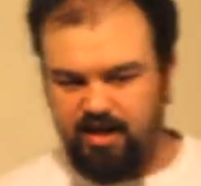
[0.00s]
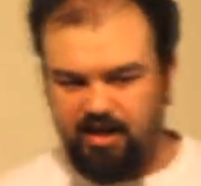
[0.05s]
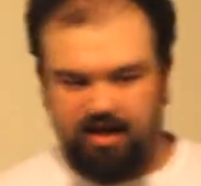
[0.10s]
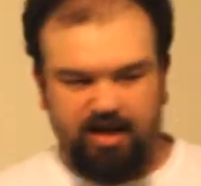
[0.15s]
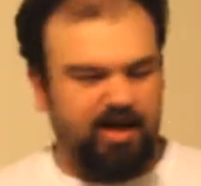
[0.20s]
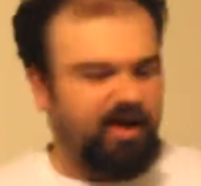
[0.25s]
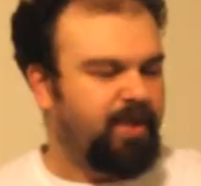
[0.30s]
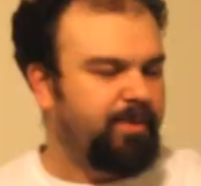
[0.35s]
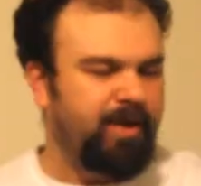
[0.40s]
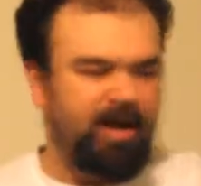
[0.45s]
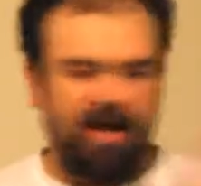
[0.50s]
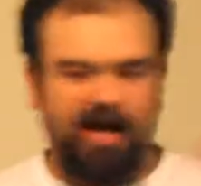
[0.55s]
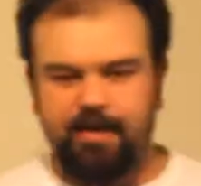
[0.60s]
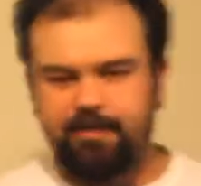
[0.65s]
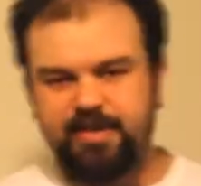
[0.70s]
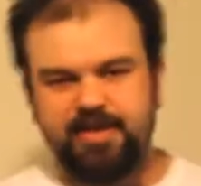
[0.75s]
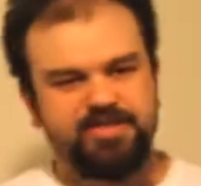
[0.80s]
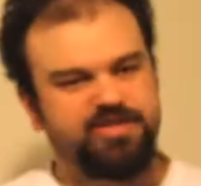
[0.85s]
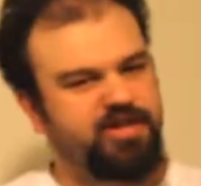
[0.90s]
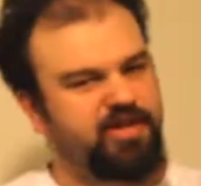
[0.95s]
And no matter how
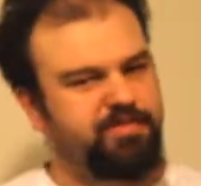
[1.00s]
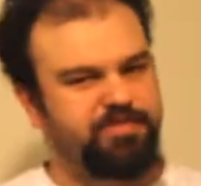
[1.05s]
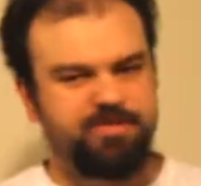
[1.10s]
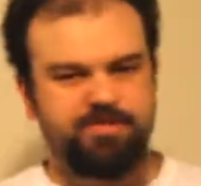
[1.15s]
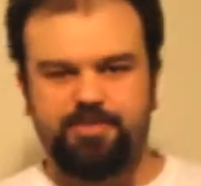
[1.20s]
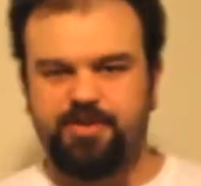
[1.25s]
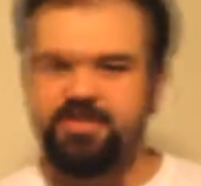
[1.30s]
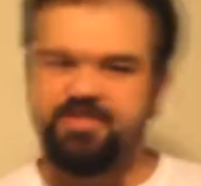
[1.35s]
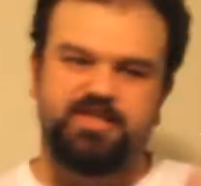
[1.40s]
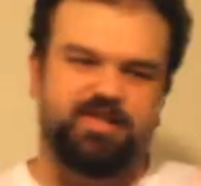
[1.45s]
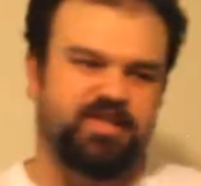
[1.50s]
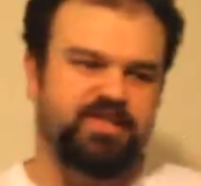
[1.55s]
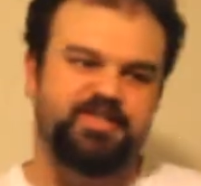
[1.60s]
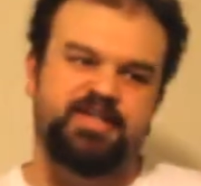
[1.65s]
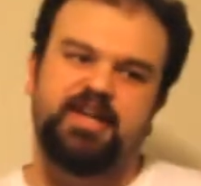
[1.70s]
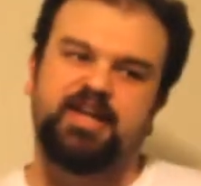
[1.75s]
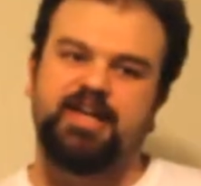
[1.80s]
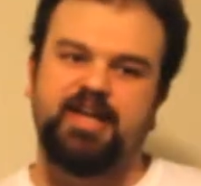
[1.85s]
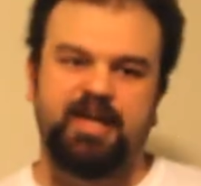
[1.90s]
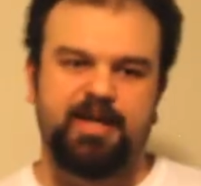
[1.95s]
many times you press it, it's
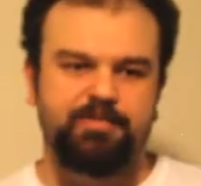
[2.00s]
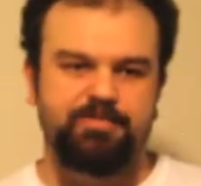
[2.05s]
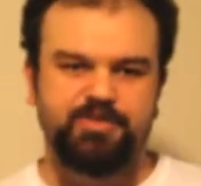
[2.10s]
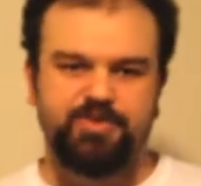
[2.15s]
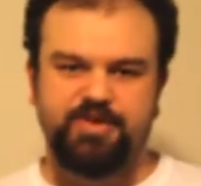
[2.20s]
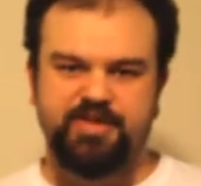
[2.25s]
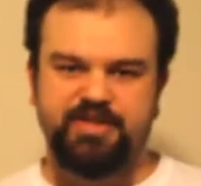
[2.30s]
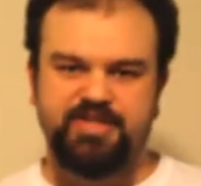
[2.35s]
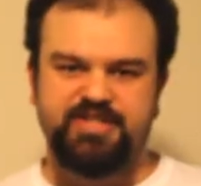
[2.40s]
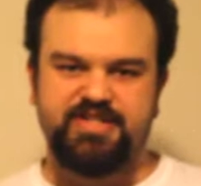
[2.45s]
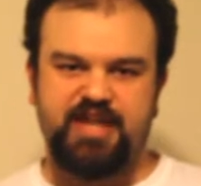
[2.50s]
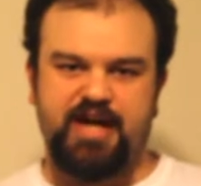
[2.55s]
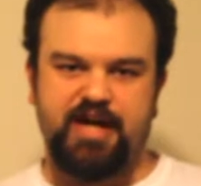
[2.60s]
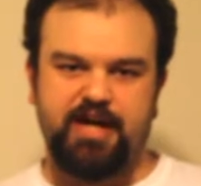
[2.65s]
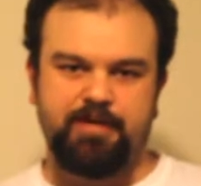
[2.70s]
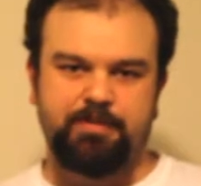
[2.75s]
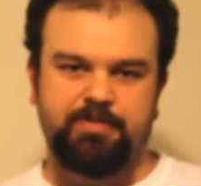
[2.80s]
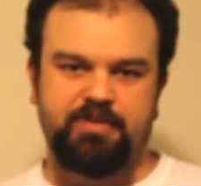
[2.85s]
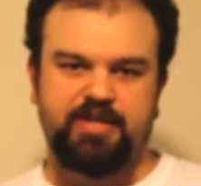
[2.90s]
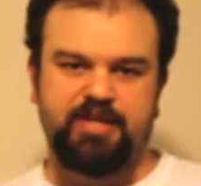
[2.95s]
going to keep doing the
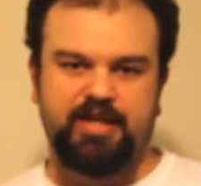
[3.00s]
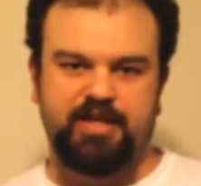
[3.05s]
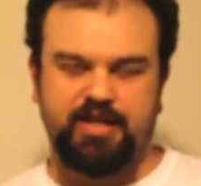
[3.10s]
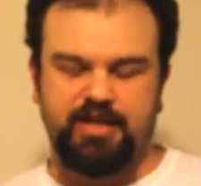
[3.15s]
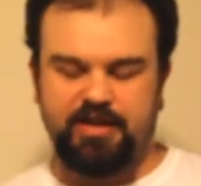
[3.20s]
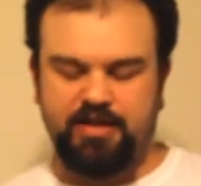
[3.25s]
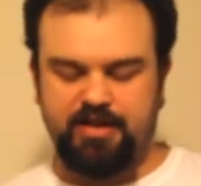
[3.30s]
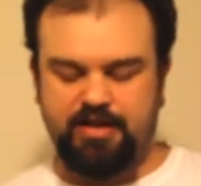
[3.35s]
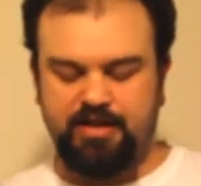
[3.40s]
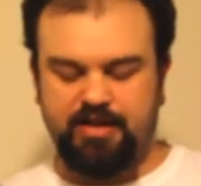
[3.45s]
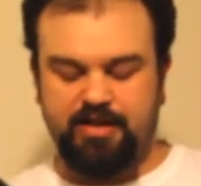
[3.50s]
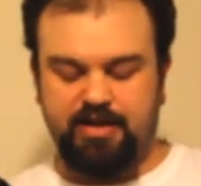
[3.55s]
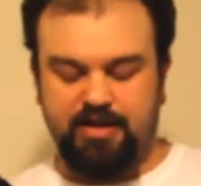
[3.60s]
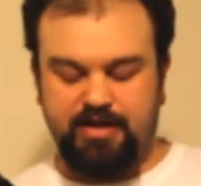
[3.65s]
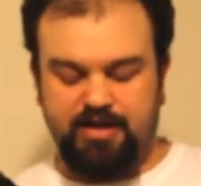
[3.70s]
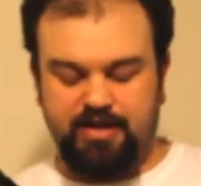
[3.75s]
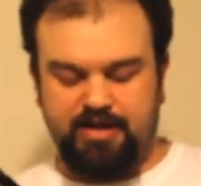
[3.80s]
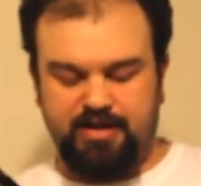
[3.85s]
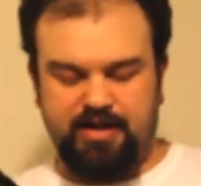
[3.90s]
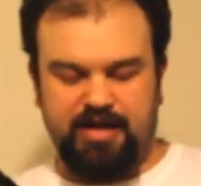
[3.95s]
same thing.
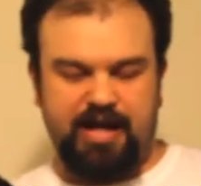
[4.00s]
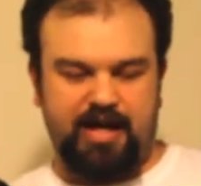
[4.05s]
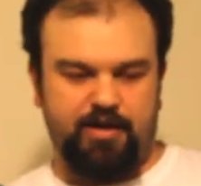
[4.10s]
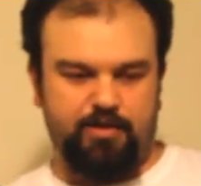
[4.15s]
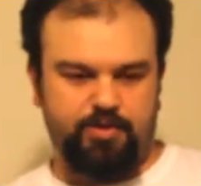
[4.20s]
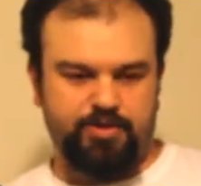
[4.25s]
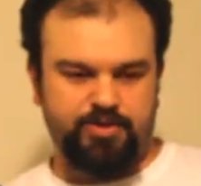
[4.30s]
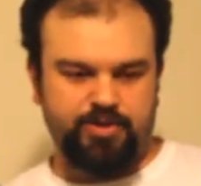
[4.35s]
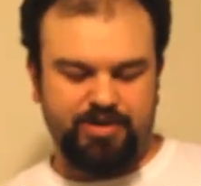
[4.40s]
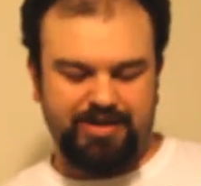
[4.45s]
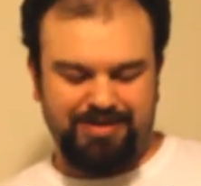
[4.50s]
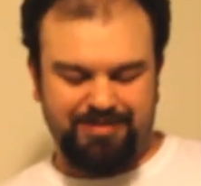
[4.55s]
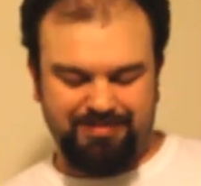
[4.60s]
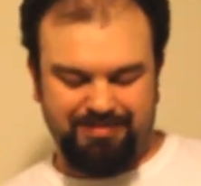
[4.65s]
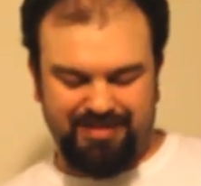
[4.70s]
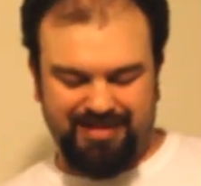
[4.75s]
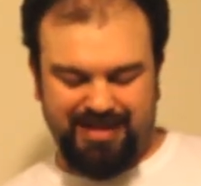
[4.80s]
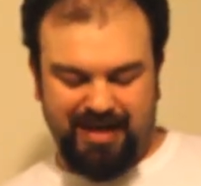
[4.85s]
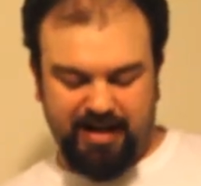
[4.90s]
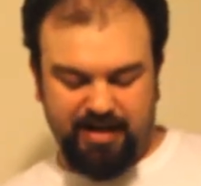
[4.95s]
Now, we'll do it in
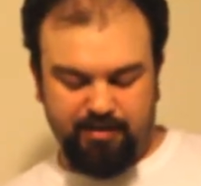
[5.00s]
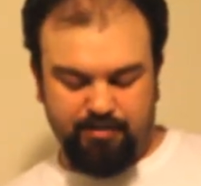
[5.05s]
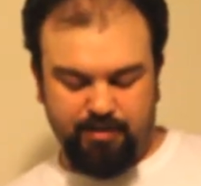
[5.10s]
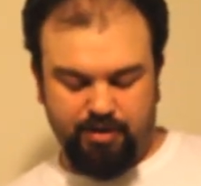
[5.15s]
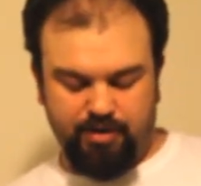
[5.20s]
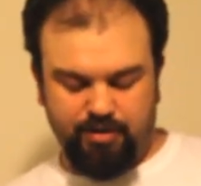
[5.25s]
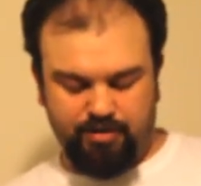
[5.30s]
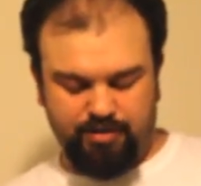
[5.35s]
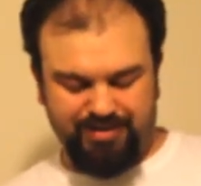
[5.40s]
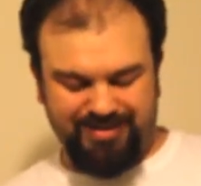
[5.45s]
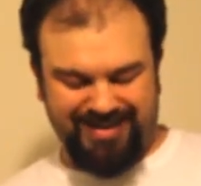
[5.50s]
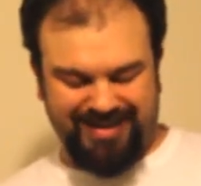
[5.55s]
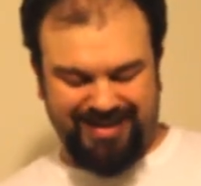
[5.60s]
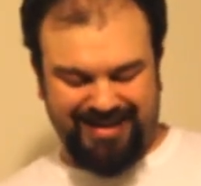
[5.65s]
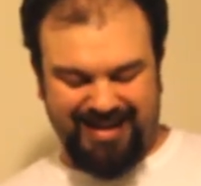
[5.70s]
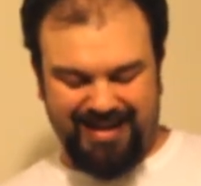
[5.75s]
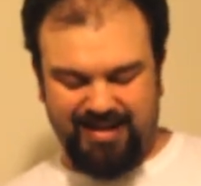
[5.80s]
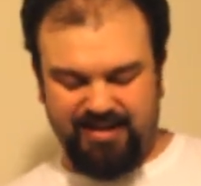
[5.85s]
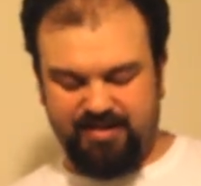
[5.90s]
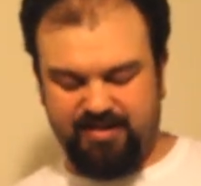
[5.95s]
gun mode.
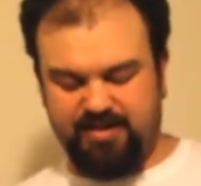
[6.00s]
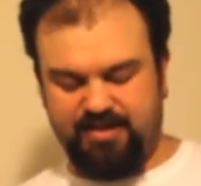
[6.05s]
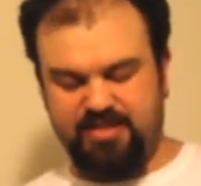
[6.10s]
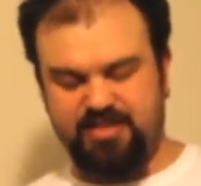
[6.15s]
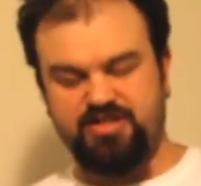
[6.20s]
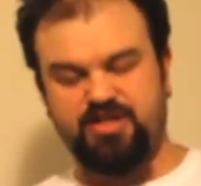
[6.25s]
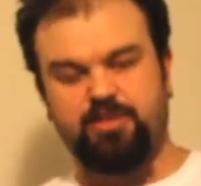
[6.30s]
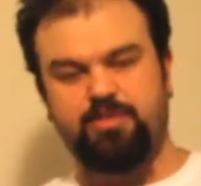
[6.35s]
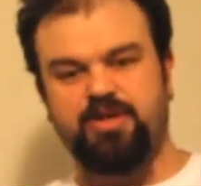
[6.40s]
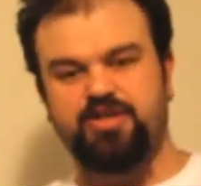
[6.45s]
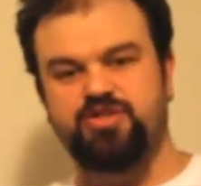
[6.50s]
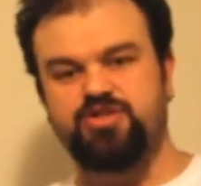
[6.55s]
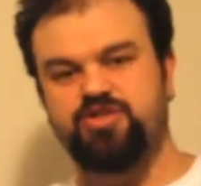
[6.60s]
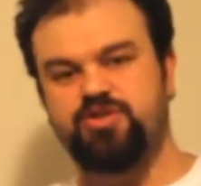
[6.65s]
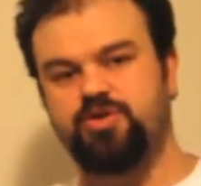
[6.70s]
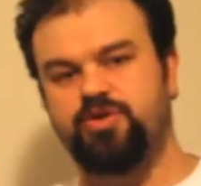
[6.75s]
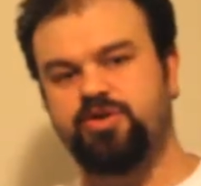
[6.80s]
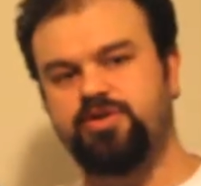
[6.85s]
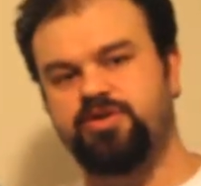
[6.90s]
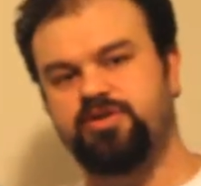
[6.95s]
Again, there's not much to
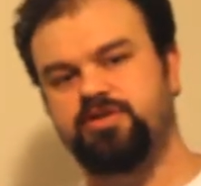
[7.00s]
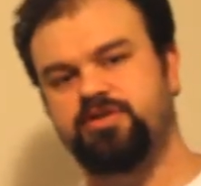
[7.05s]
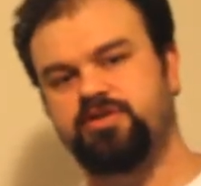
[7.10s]
it.